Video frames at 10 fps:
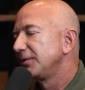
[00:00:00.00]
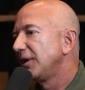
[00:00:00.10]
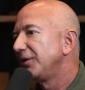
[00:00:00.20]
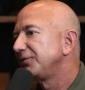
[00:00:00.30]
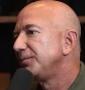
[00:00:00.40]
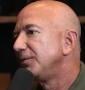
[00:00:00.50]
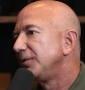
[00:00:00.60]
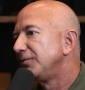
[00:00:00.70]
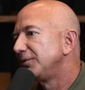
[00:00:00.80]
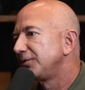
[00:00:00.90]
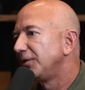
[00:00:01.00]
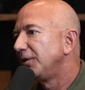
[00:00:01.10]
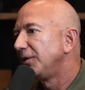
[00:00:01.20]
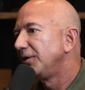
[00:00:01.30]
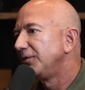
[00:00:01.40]
customer
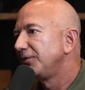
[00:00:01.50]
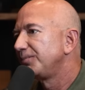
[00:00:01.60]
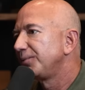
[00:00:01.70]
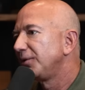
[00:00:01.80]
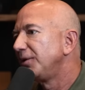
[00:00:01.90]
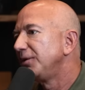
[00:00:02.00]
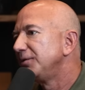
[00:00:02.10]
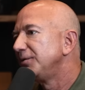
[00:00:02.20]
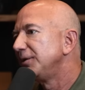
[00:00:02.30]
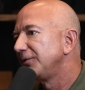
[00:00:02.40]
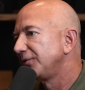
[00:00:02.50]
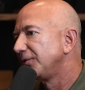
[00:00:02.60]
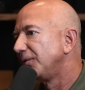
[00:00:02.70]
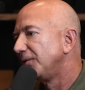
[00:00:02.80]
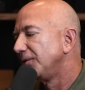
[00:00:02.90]
returns per unit
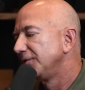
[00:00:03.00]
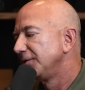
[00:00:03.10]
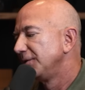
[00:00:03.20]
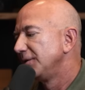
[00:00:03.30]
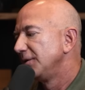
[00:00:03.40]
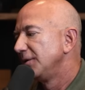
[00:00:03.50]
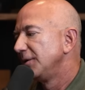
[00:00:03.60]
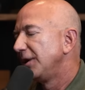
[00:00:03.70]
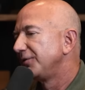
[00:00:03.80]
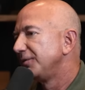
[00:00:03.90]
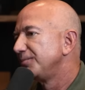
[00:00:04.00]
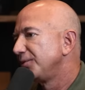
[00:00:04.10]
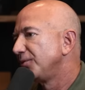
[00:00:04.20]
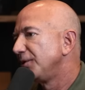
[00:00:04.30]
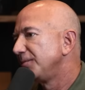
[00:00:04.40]
sold as an
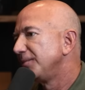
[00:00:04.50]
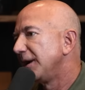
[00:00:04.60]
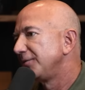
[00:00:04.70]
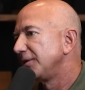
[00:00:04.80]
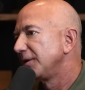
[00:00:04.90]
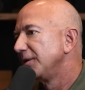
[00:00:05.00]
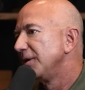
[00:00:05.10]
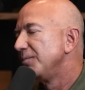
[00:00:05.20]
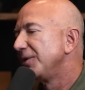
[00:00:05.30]
important metric.